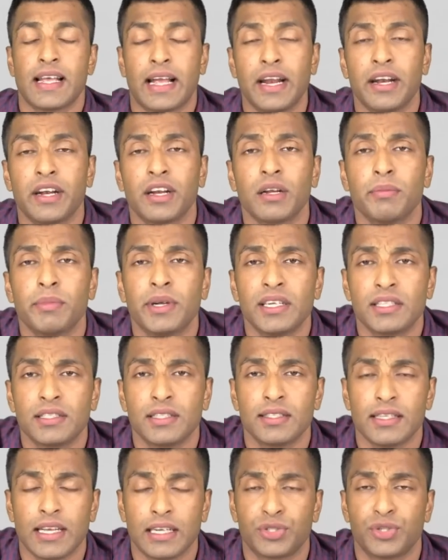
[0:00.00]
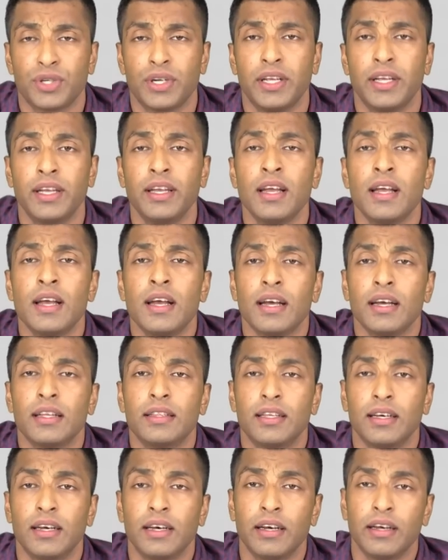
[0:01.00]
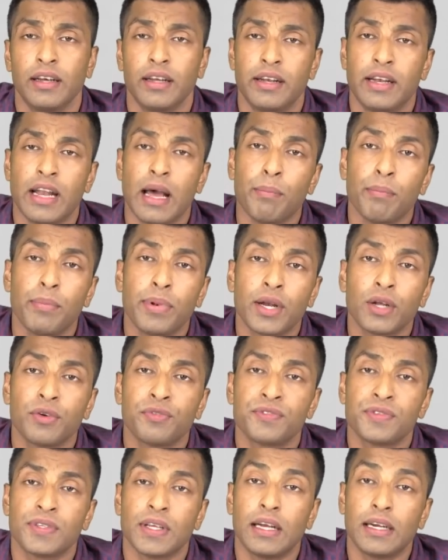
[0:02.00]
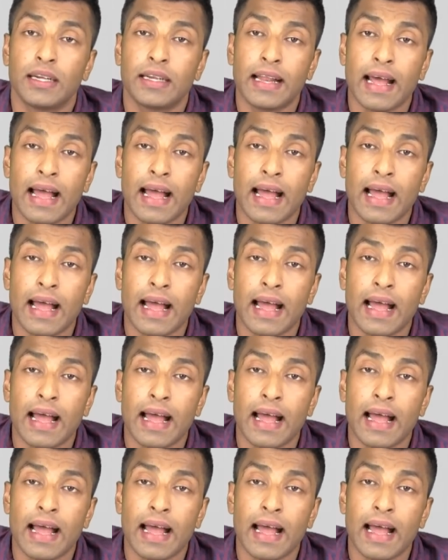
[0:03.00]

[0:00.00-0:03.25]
Second recommendation is actually the number of